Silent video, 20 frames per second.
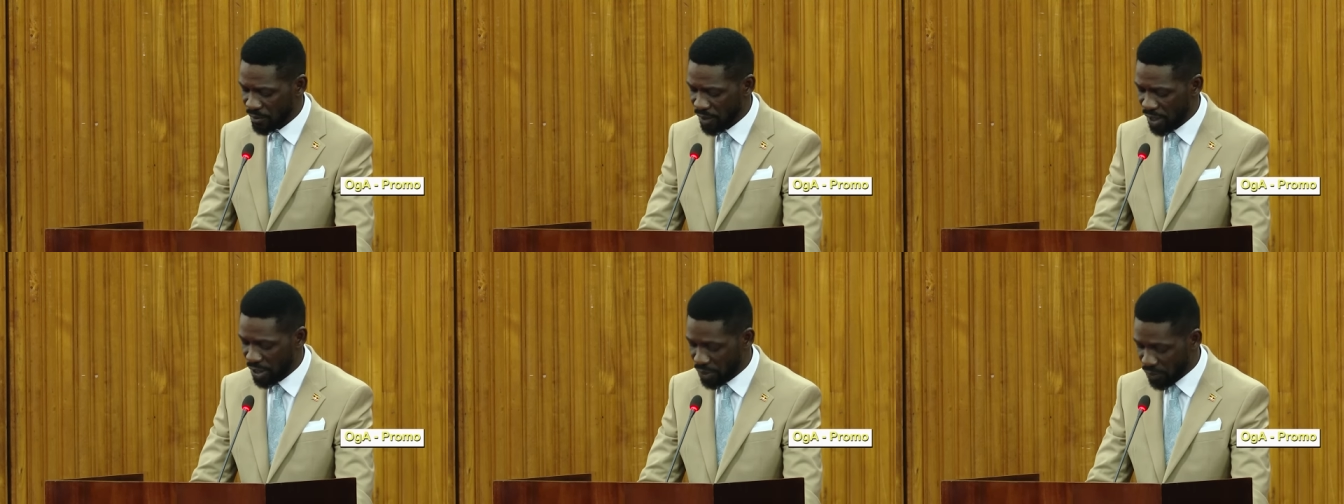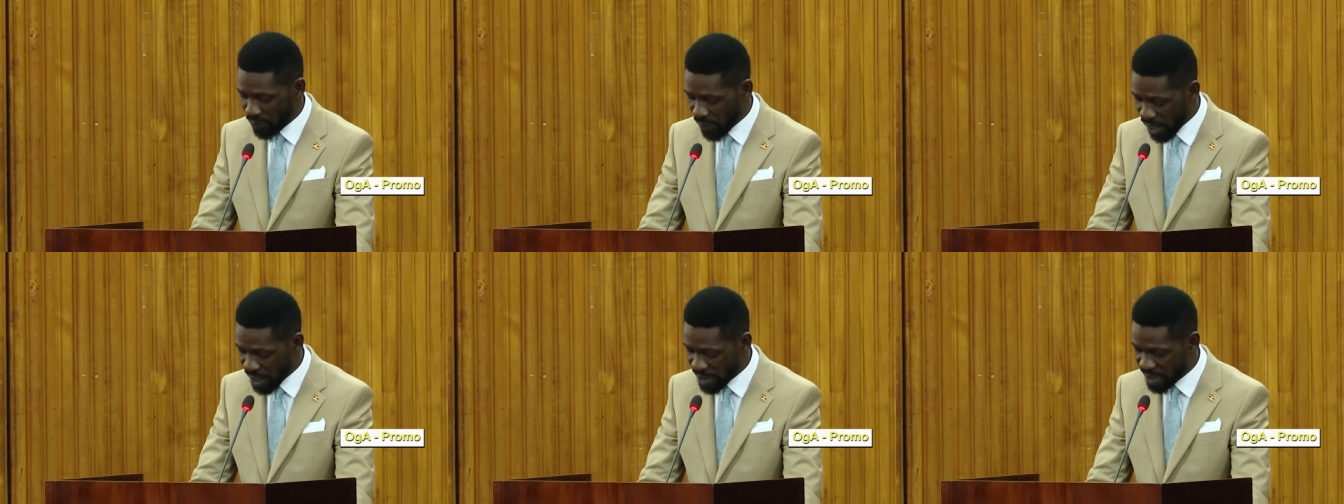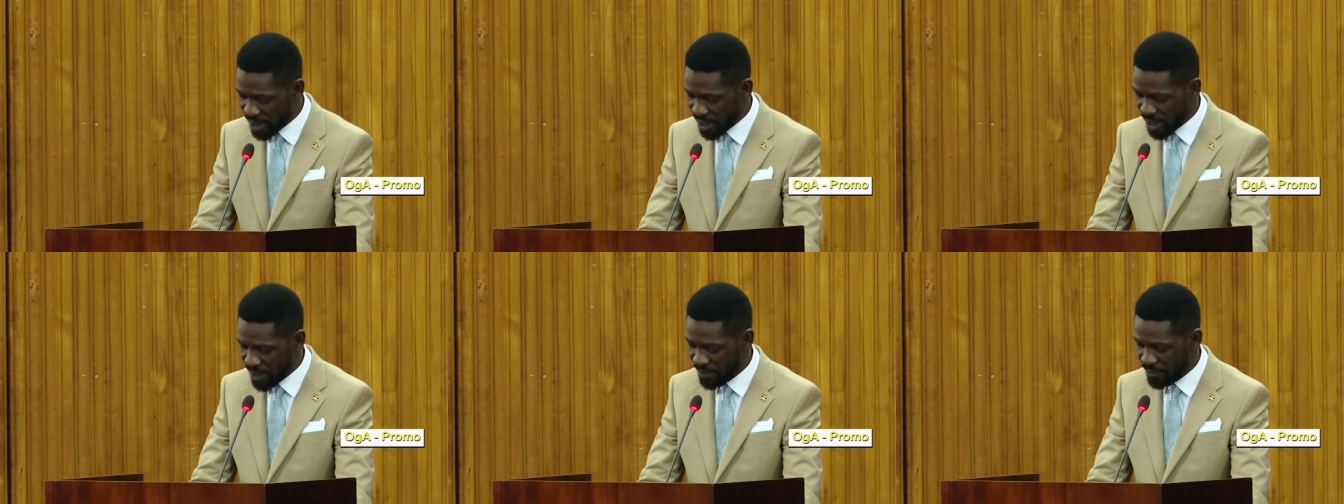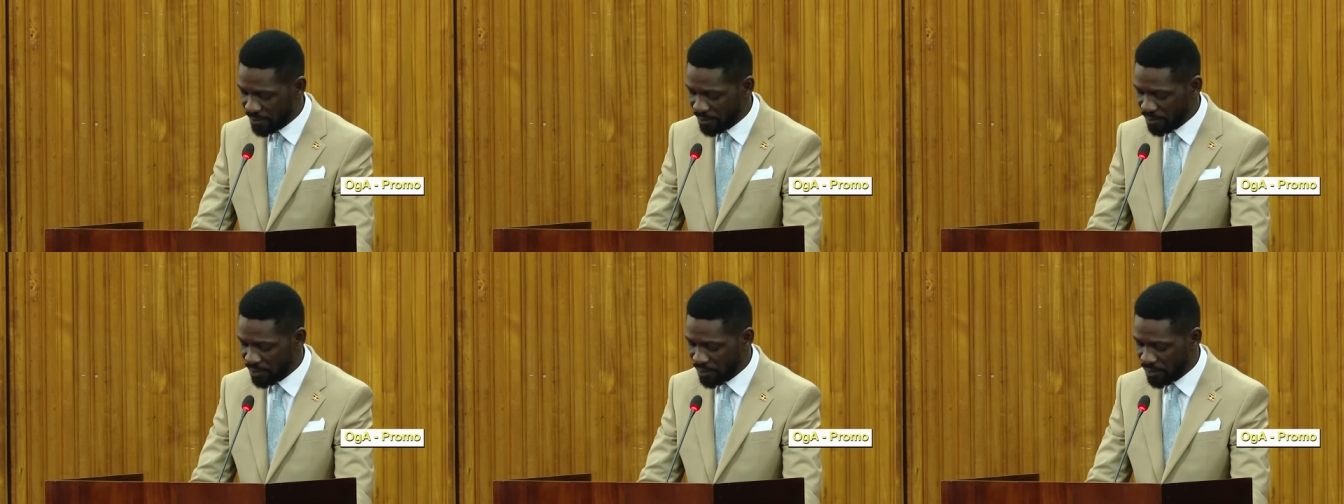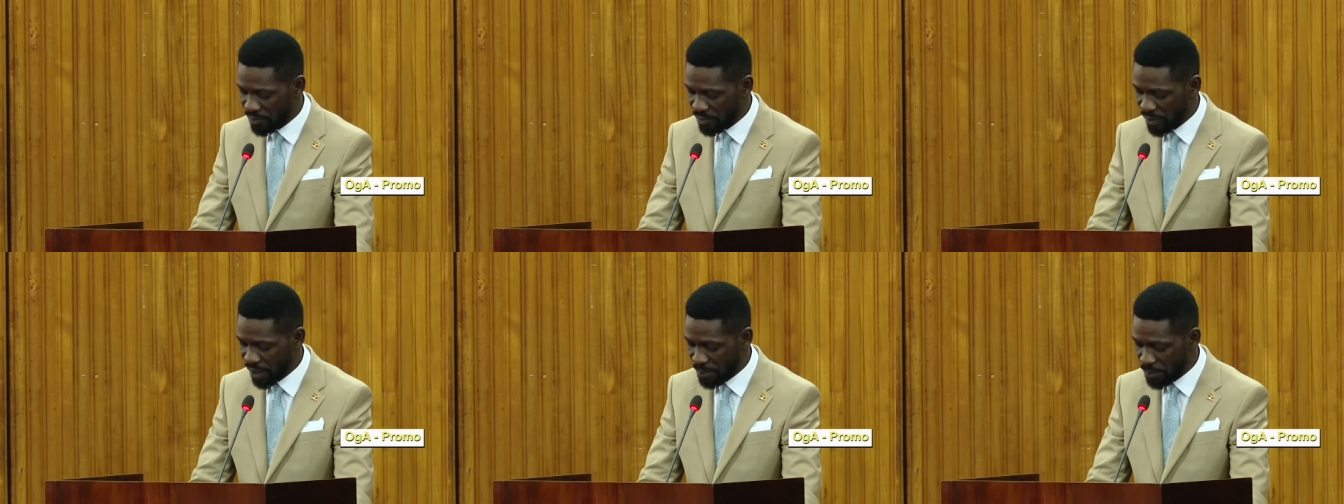A Uganda
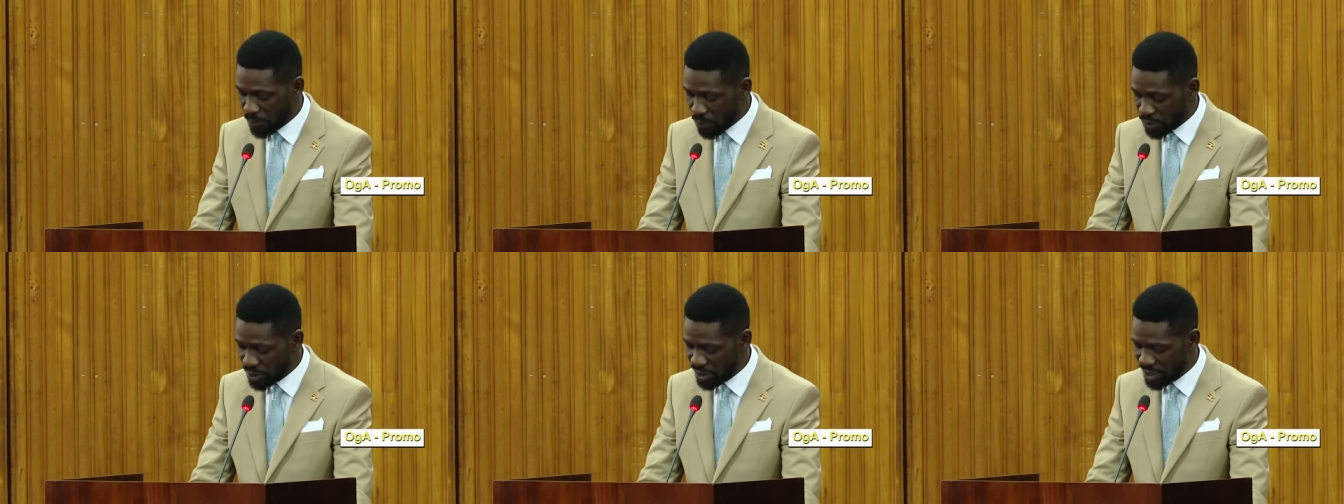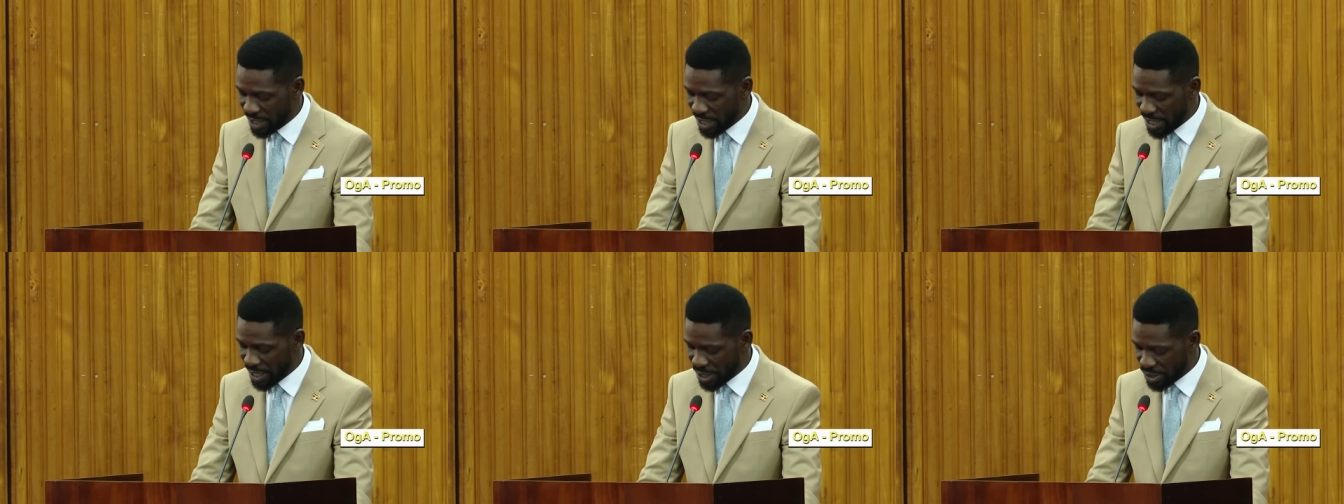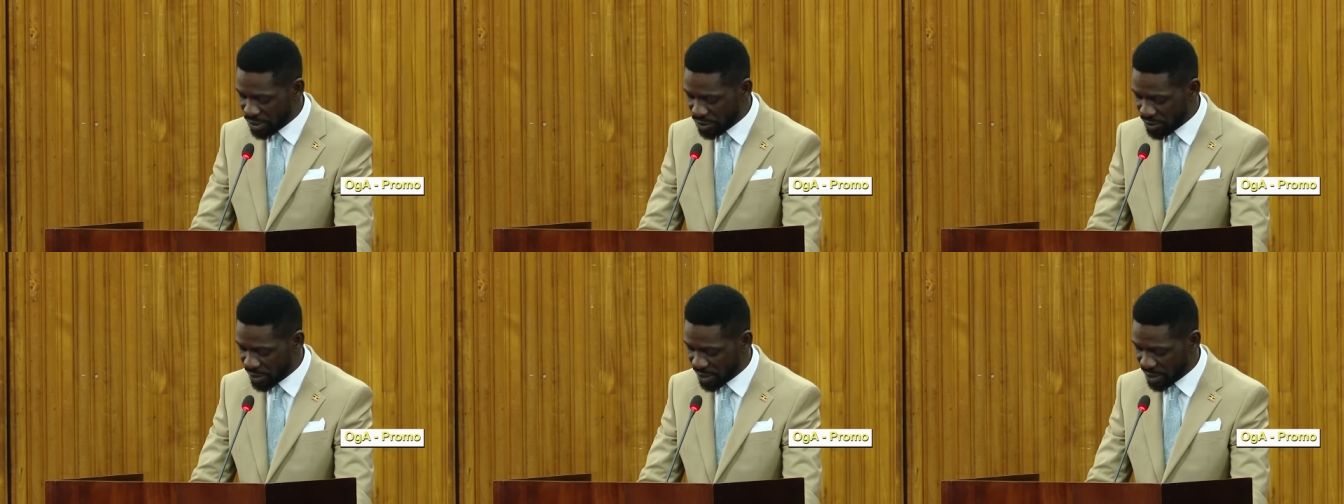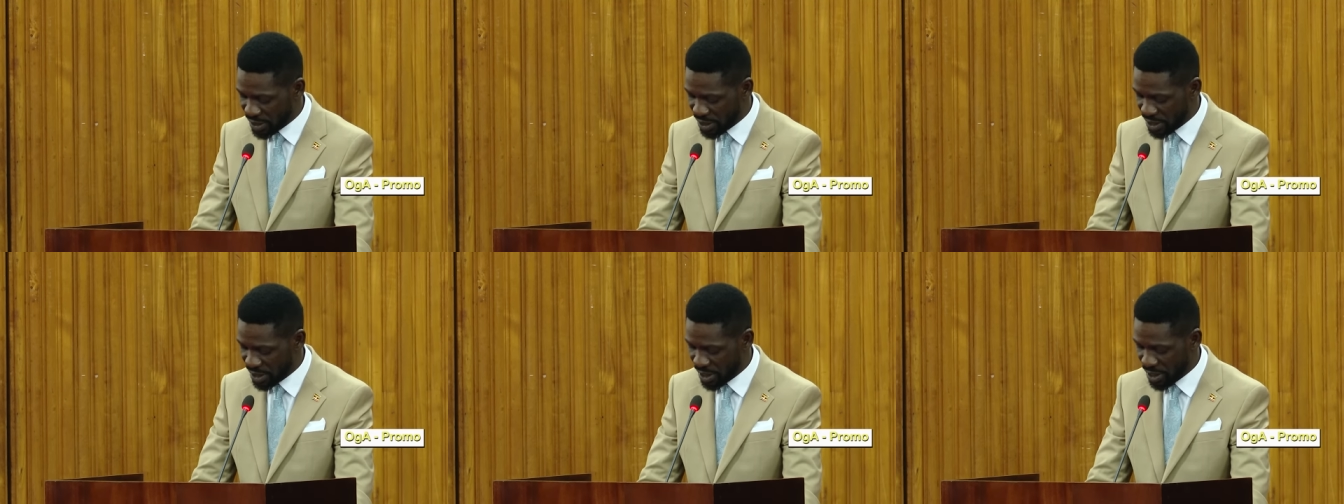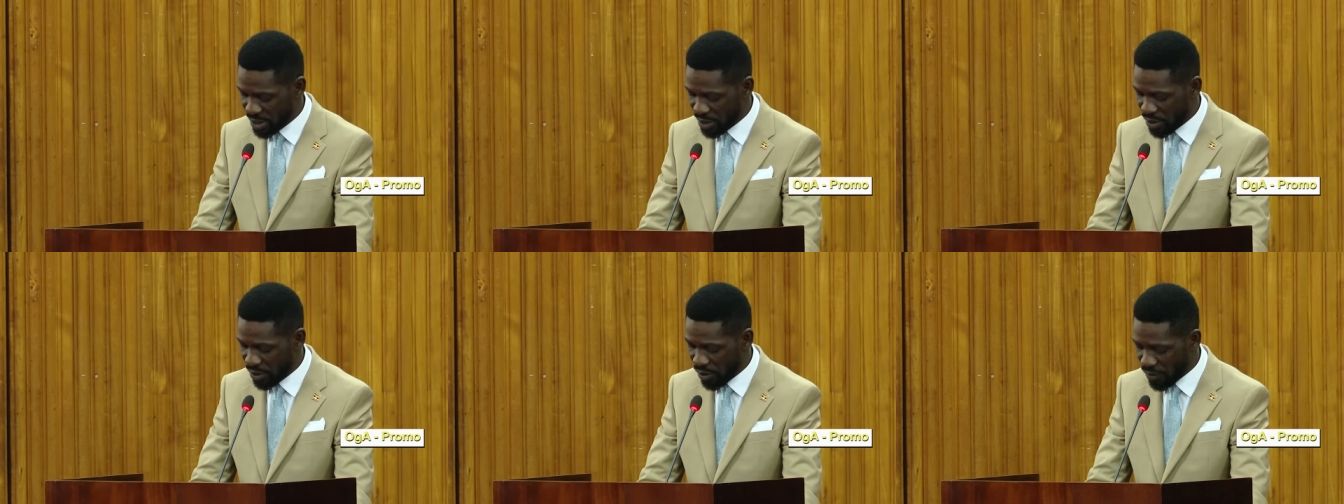that puts interests
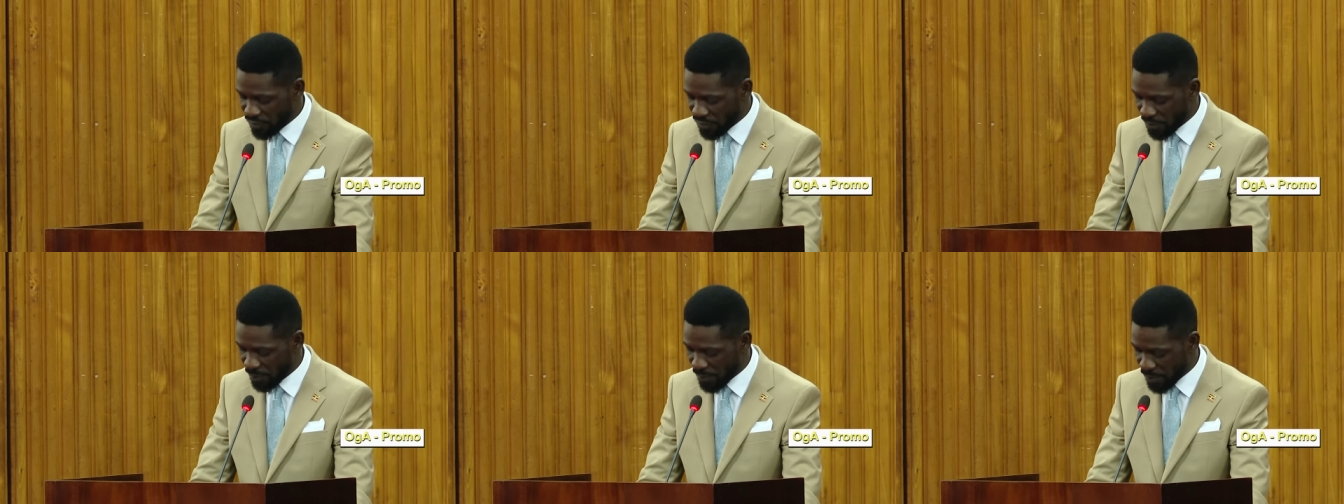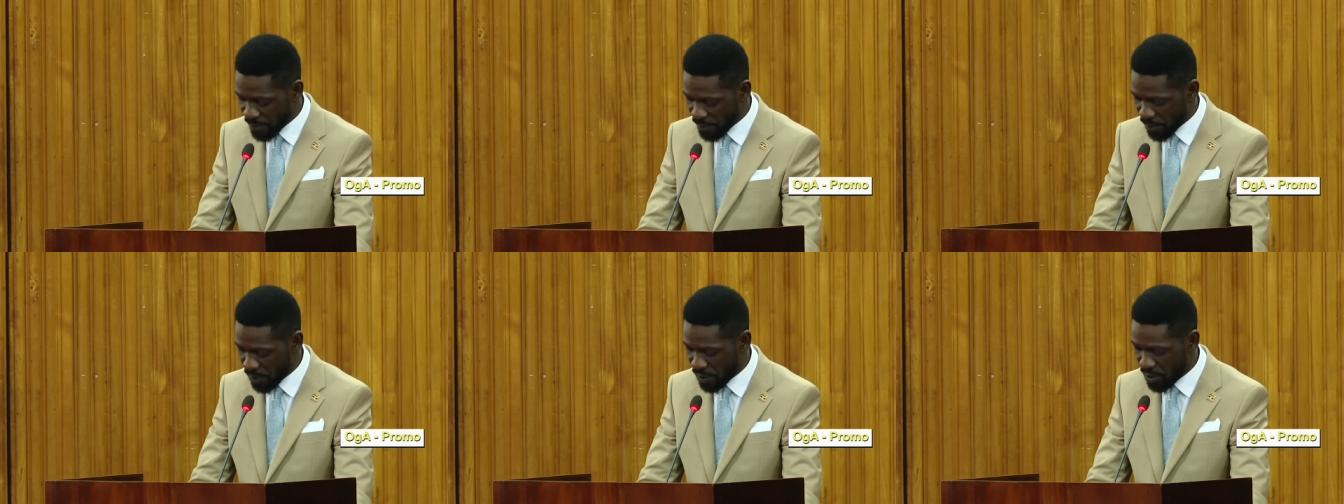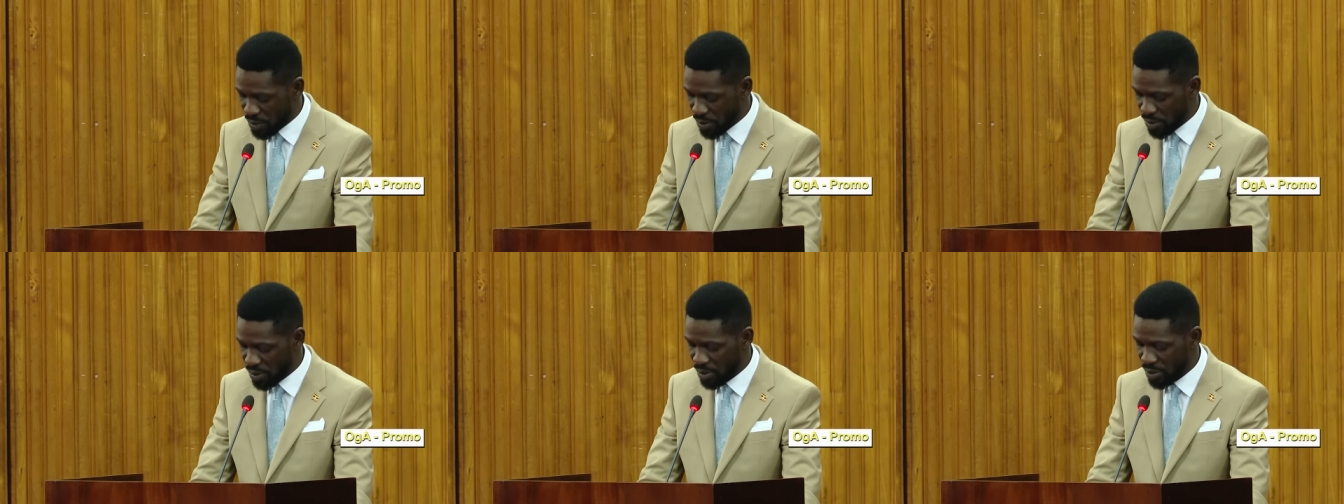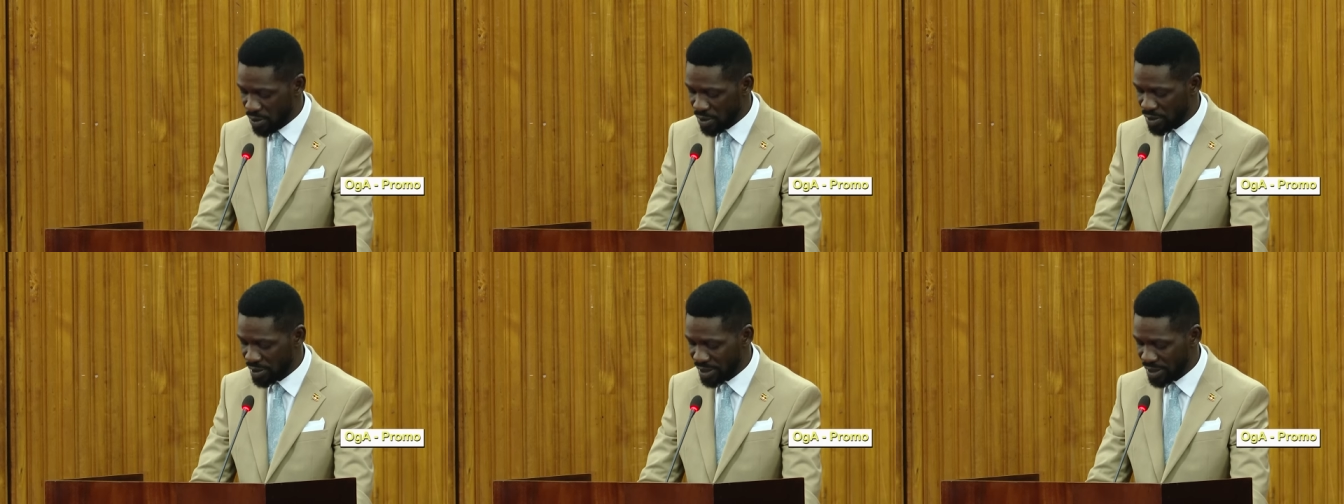of the people,